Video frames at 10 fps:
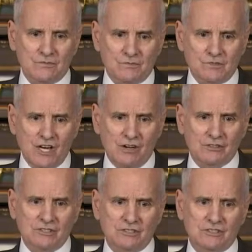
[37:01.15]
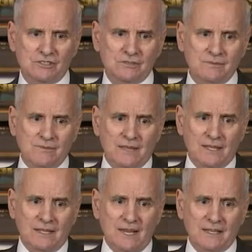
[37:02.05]
challenged
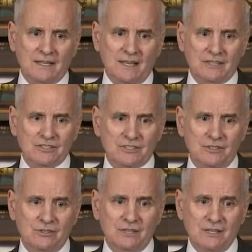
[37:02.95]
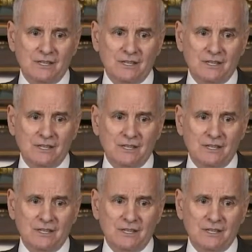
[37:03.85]
candidates to